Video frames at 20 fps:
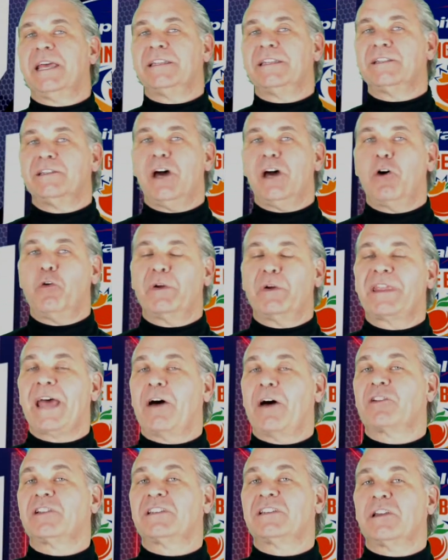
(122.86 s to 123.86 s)
says no
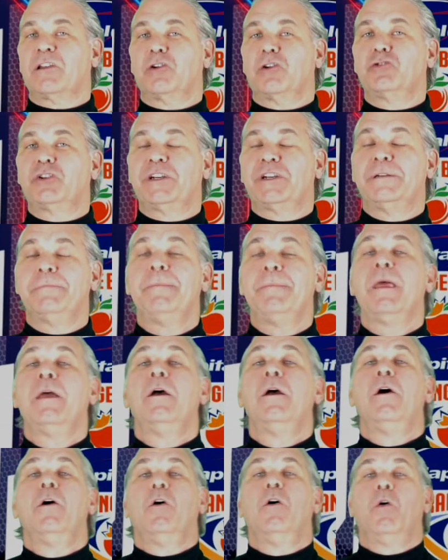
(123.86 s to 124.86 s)
without a solution.
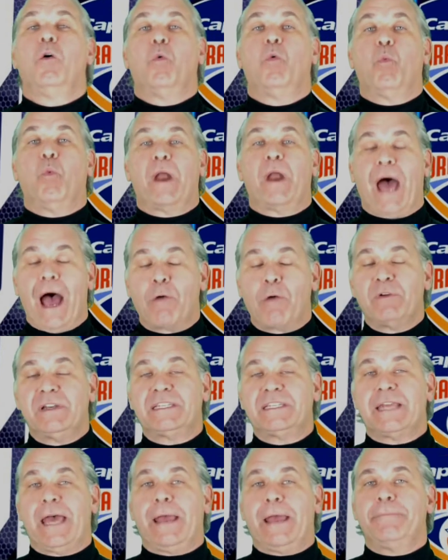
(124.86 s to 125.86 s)
What I
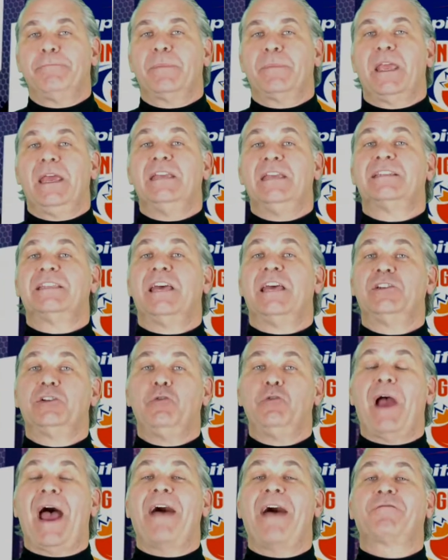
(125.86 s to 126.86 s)
would say is that
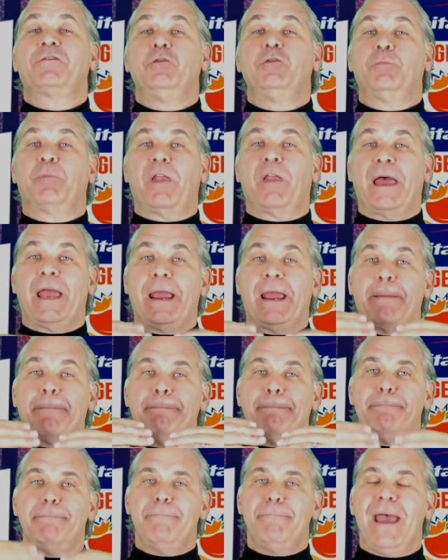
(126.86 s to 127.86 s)
you have to play
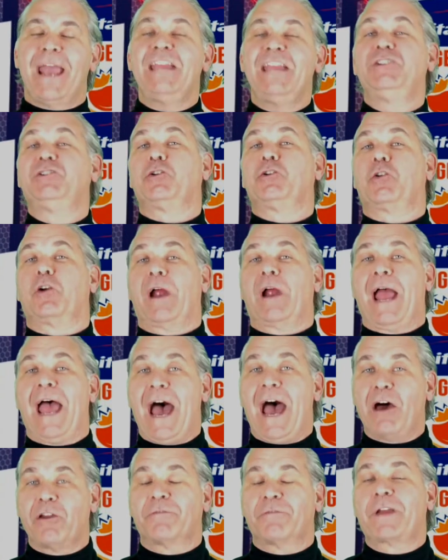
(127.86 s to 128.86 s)
major
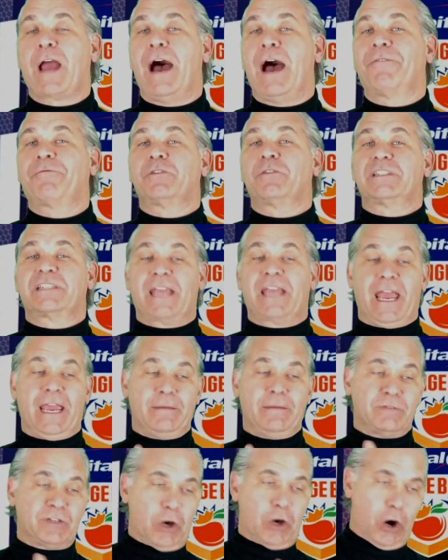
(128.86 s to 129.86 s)
out-of-conference
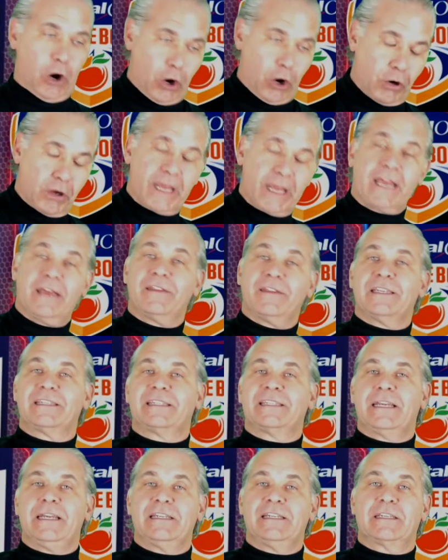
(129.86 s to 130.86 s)
games early in the
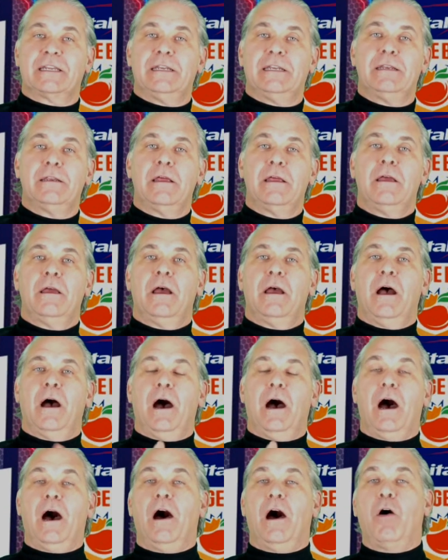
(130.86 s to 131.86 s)
season,
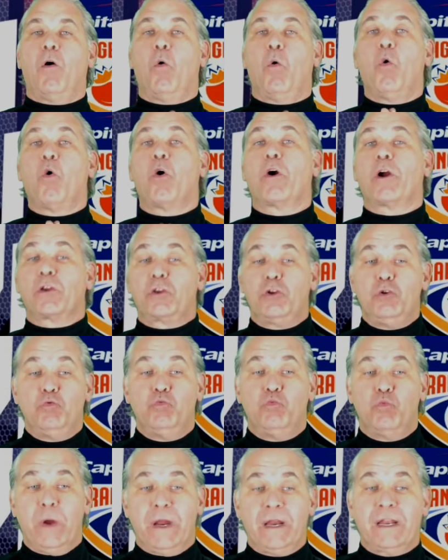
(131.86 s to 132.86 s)
or you
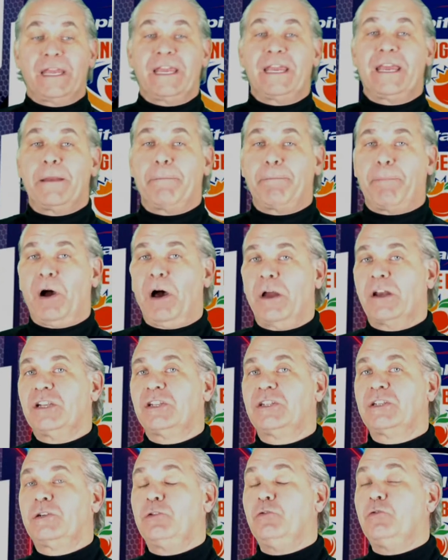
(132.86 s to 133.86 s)
really get
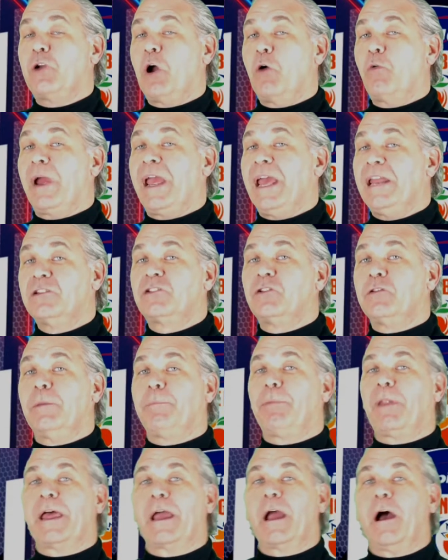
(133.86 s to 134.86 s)
punished to go into
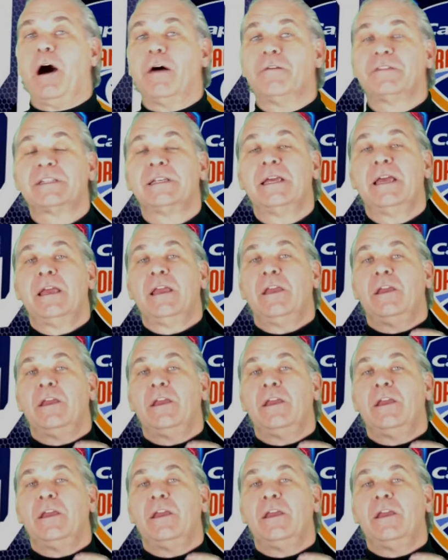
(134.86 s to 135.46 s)
the playoffs.